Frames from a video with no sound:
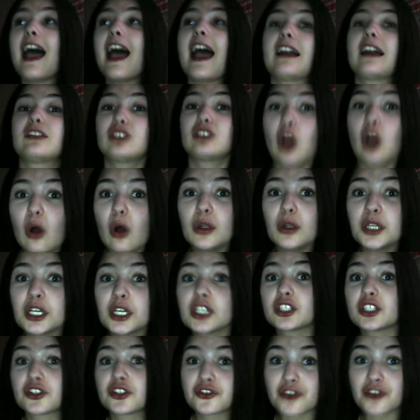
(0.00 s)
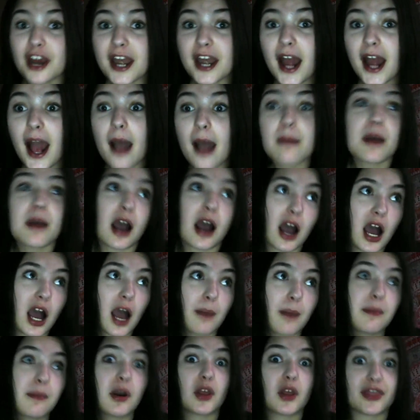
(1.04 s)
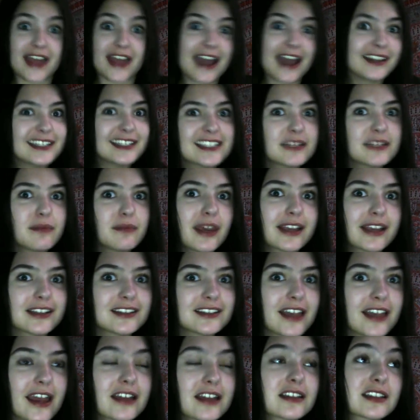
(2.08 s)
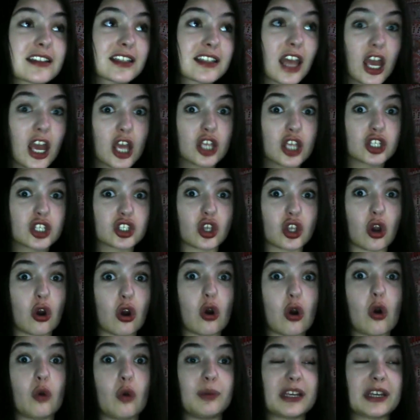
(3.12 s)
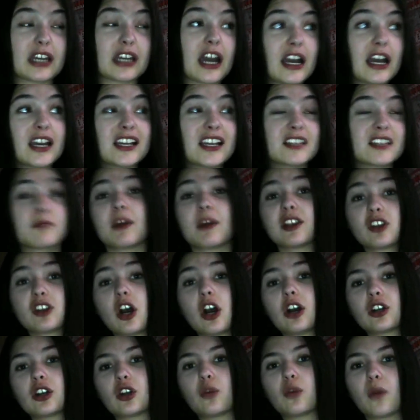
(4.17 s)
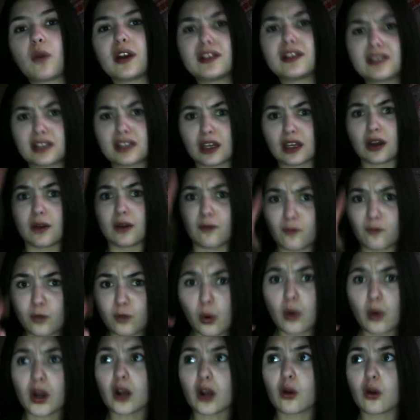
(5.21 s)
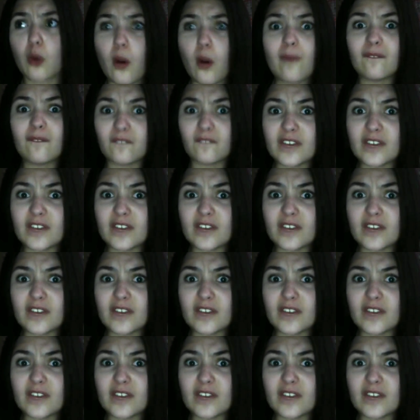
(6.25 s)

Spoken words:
and told her straight up, that doesn't make sense. So because my daughter was the quote-unquote